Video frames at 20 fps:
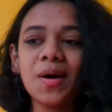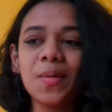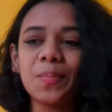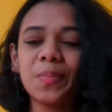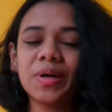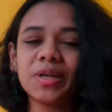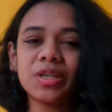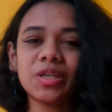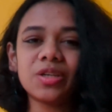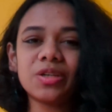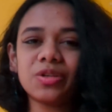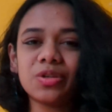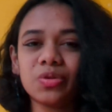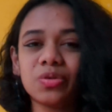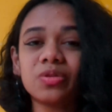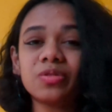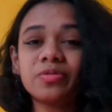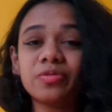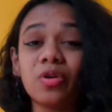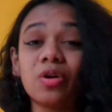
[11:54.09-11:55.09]
but
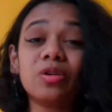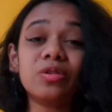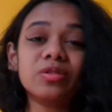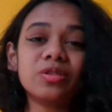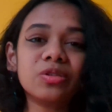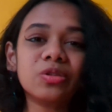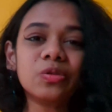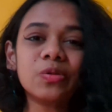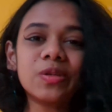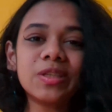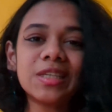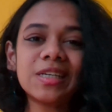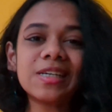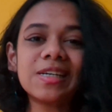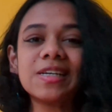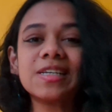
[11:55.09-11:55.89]
don't follow through with it,